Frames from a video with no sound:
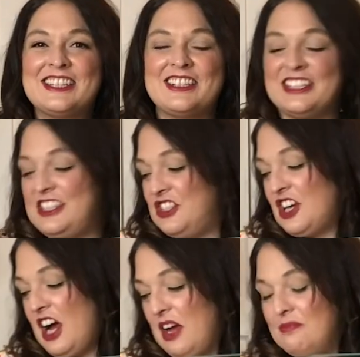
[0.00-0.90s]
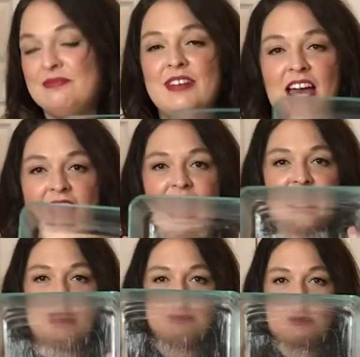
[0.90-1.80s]
grease job.
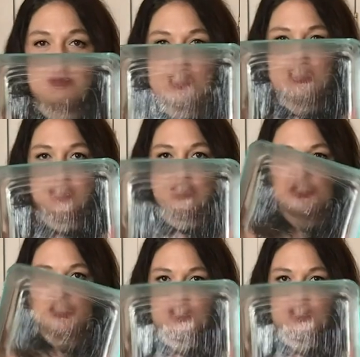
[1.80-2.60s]
#1 grease